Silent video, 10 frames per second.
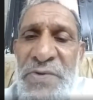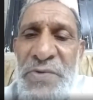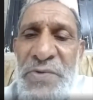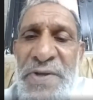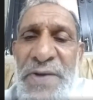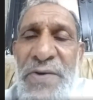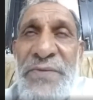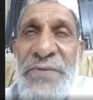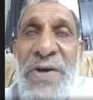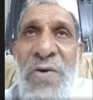you think
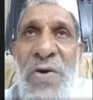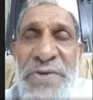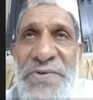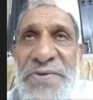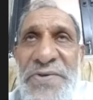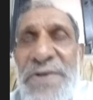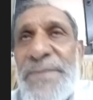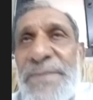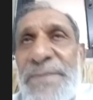of the causes.